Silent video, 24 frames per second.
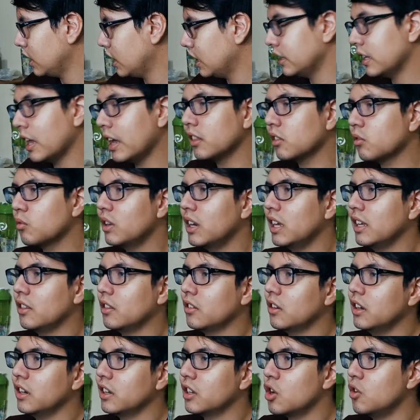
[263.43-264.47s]
And that's when I
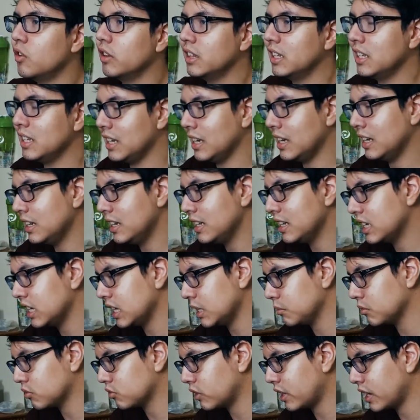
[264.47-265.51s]
started going the indie
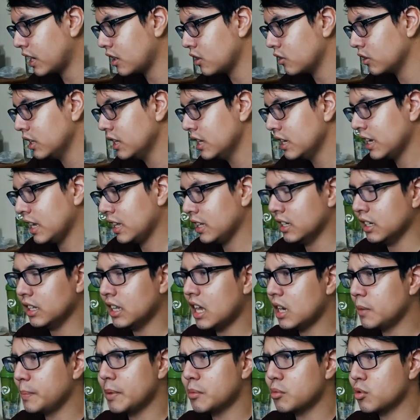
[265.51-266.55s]
games route, and a lot
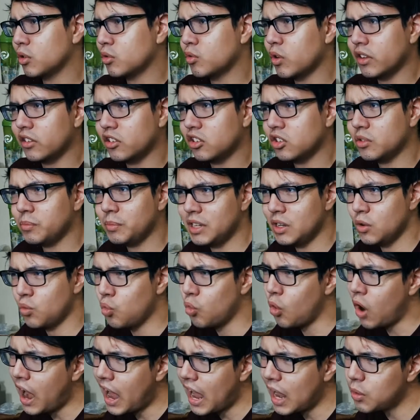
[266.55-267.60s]
of people were questioning me,
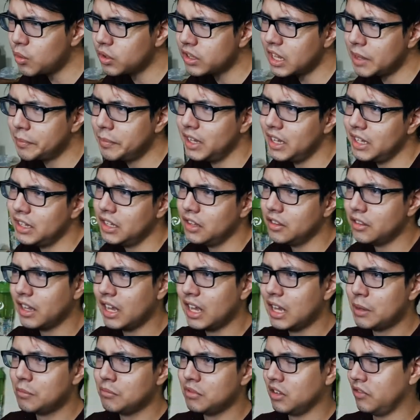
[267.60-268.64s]
why was I playing these games?